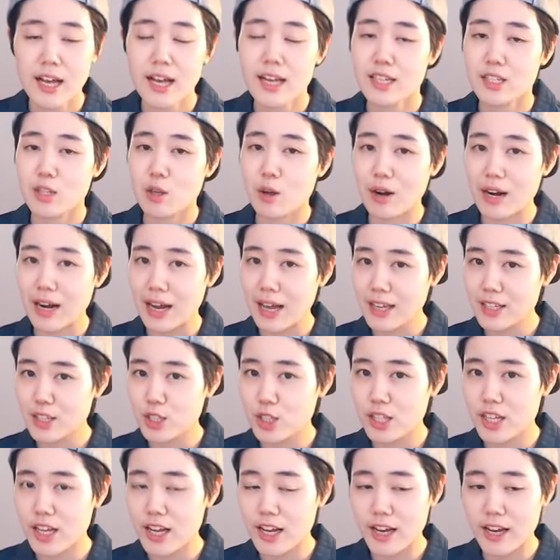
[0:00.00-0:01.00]
So last
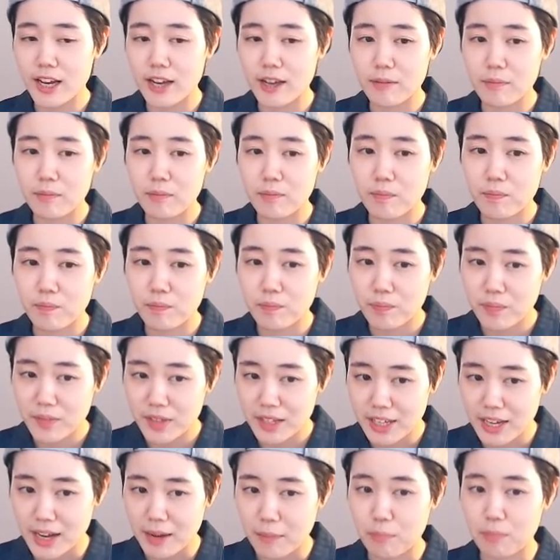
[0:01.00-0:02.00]
time,
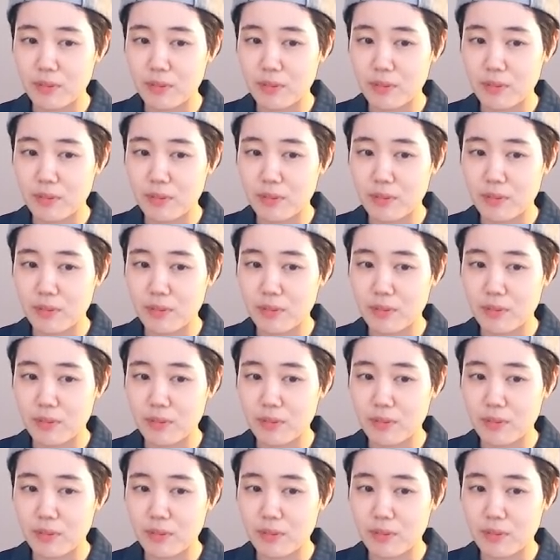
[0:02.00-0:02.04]
yeah,